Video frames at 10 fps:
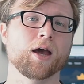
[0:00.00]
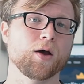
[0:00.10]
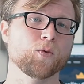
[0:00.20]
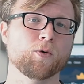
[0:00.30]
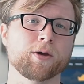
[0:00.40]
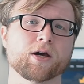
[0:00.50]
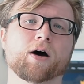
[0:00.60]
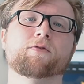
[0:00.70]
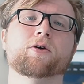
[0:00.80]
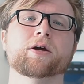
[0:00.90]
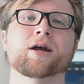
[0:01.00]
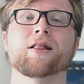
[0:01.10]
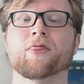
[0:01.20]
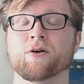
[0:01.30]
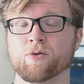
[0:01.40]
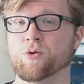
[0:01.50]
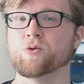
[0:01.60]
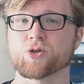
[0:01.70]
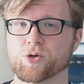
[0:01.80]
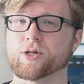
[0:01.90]
And we'll be covering
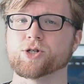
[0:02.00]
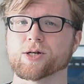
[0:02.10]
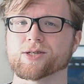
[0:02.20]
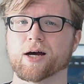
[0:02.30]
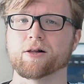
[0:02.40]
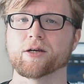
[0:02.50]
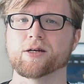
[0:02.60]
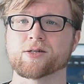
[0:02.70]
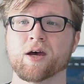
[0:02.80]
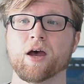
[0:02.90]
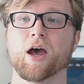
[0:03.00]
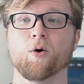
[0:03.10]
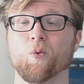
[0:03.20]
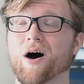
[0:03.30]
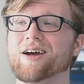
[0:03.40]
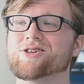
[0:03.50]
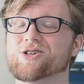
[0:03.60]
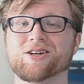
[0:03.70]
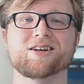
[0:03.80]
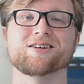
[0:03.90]
who strategic Sally is and why
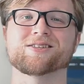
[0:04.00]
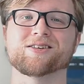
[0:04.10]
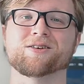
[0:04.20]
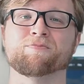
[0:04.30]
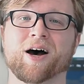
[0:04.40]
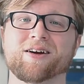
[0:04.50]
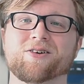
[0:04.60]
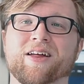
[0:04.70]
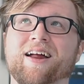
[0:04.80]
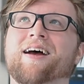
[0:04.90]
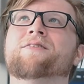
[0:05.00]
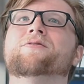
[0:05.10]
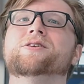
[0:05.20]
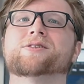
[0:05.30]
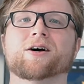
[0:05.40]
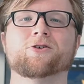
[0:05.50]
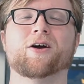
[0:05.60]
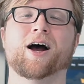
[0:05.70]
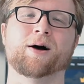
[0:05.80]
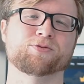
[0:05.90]
she is the buyer that every
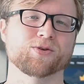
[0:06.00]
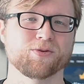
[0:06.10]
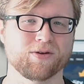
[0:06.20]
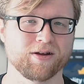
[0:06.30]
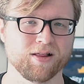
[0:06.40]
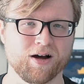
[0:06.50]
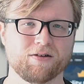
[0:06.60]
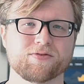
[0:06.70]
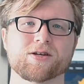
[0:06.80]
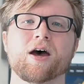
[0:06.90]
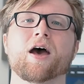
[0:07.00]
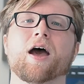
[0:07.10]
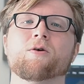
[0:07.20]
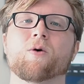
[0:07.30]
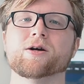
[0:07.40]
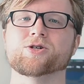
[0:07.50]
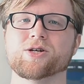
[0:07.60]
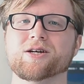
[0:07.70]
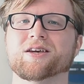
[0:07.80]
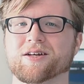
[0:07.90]
seller absolutely loves and why
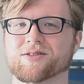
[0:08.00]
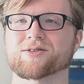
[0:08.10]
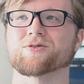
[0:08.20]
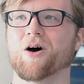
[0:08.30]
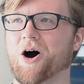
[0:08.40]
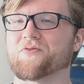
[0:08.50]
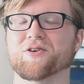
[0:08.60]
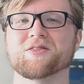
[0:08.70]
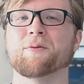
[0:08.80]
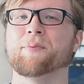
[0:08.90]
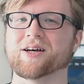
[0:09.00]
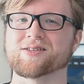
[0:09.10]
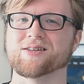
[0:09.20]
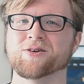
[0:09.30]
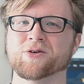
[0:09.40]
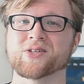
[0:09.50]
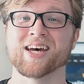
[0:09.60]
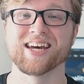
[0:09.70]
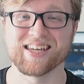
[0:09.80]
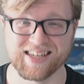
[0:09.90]
she gets often the best deals,
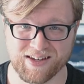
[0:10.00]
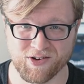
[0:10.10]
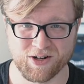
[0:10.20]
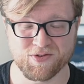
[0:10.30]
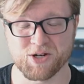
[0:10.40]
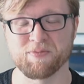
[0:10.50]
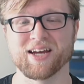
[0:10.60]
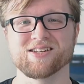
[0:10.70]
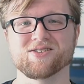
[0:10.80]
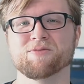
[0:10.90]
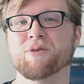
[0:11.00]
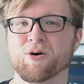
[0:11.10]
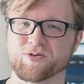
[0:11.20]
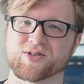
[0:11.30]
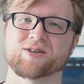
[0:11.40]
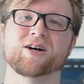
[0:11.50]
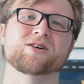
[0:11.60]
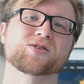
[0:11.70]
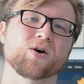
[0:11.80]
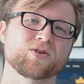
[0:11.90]
even if she pays the most.
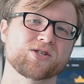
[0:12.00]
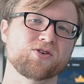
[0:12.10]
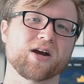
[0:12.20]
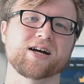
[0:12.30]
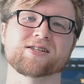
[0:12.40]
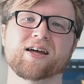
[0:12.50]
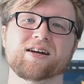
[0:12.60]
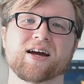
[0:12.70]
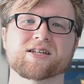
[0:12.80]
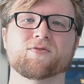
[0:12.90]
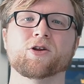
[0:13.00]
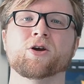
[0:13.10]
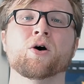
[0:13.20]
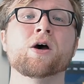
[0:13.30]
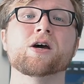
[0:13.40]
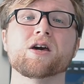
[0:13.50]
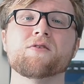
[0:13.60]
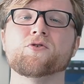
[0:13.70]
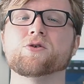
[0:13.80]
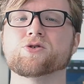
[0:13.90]
So see you guys in that next video.
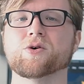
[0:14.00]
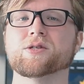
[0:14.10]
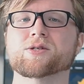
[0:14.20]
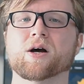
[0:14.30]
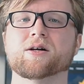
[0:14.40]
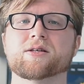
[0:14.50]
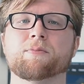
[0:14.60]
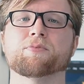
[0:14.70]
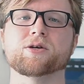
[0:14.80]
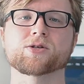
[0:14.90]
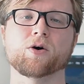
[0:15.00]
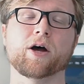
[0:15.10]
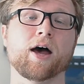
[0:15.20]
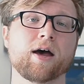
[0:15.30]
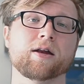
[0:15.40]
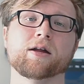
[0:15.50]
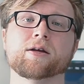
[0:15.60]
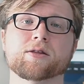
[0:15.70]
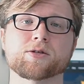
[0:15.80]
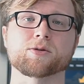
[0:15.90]
If you enjoyed this content, please go ahead and
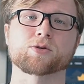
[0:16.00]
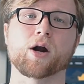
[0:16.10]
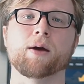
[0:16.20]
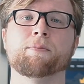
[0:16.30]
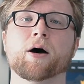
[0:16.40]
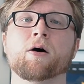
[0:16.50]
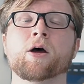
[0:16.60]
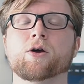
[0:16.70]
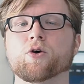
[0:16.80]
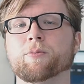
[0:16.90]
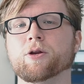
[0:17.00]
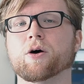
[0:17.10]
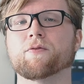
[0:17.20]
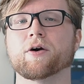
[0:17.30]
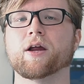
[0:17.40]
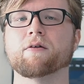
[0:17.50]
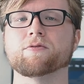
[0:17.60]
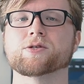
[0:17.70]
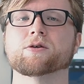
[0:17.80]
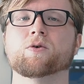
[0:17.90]
hit the subscribe bell. You'll be notified
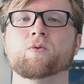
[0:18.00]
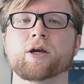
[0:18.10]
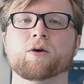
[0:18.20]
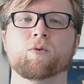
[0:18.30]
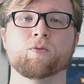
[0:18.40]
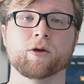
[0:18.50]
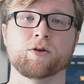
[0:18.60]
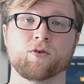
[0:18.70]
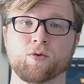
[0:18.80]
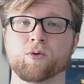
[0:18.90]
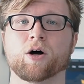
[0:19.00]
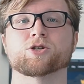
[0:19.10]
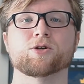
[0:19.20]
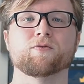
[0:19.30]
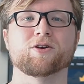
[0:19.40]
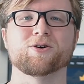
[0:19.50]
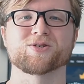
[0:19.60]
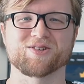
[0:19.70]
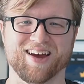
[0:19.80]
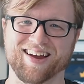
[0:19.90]
every single week when we do launch new
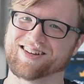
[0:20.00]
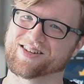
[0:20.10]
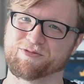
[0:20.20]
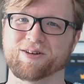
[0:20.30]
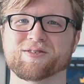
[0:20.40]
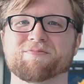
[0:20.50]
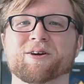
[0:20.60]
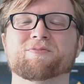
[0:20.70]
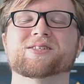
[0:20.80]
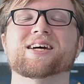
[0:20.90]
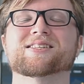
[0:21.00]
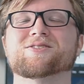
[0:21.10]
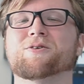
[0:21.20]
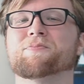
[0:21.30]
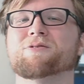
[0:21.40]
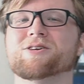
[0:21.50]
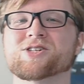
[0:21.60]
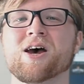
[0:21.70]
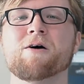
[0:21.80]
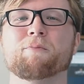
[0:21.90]
videos. I sometimes make mistakes and don't
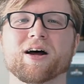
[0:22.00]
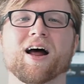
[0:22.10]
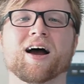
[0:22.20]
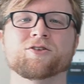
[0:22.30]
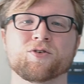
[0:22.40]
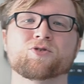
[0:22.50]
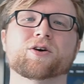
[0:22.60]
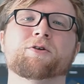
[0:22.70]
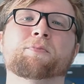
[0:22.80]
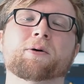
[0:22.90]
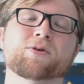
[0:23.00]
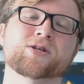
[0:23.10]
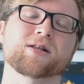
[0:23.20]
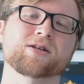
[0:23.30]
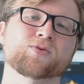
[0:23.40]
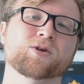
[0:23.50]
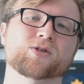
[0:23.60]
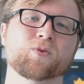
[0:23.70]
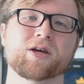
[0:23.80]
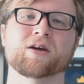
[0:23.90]
publish, but I do try to publish at least once
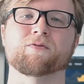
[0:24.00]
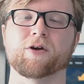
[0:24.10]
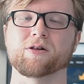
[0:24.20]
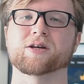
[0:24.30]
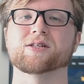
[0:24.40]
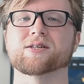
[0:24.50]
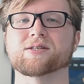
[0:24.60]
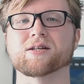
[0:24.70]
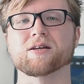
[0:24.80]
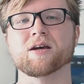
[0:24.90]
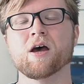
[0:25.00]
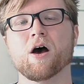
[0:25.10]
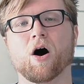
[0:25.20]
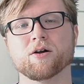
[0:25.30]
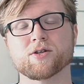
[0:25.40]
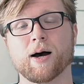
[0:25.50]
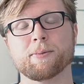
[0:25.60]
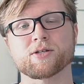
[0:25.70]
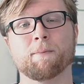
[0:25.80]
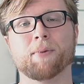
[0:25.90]
a week, fairly consistently, on
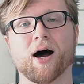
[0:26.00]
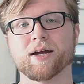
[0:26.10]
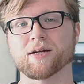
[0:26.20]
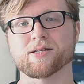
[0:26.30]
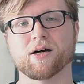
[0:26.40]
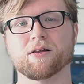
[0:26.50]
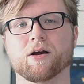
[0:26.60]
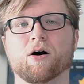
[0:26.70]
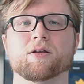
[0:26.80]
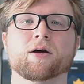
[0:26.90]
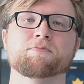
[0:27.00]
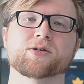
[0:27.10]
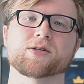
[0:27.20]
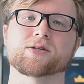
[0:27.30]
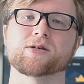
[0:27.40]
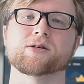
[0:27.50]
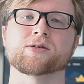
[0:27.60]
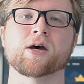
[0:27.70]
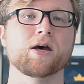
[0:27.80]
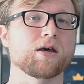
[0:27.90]
topics of buying and selling online
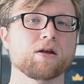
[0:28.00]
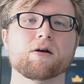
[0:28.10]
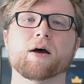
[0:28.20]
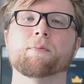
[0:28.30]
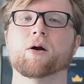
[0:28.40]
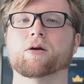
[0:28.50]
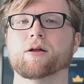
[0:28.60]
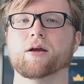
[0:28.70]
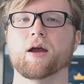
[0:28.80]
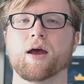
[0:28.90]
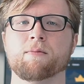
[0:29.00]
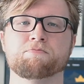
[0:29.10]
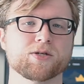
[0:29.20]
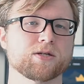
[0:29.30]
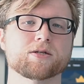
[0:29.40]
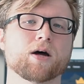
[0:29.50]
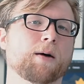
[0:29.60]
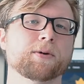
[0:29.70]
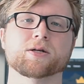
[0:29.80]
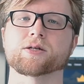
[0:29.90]
businesses, internet marketing, and business
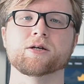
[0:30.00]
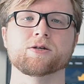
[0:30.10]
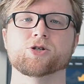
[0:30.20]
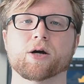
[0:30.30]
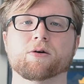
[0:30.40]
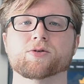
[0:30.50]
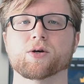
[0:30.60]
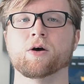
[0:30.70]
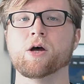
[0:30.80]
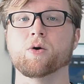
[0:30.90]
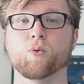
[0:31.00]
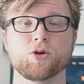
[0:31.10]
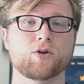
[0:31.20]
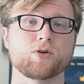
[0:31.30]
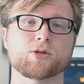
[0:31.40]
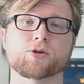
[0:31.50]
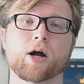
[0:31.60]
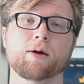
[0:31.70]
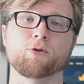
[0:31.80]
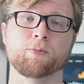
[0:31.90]
topics in general. So when you do
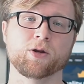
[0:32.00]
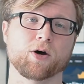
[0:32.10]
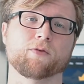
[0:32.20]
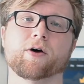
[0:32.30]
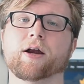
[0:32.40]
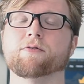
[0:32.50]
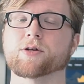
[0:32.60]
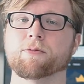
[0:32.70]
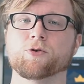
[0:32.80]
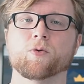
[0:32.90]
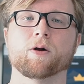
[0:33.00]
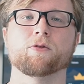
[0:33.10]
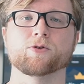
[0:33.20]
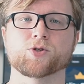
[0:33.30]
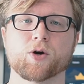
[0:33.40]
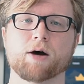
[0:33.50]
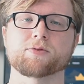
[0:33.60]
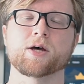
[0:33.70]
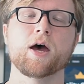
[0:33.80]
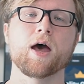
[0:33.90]
subscribe, you'll be notified every time a new one of those drops.